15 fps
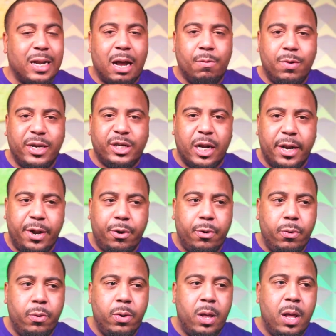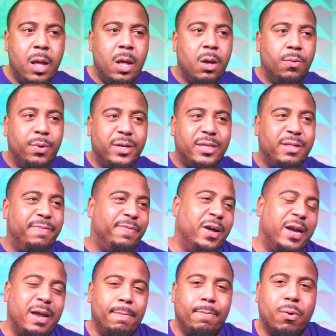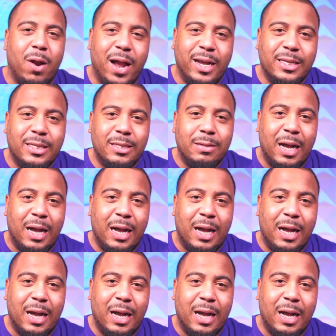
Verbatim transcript: I wish I knew was the fucking price.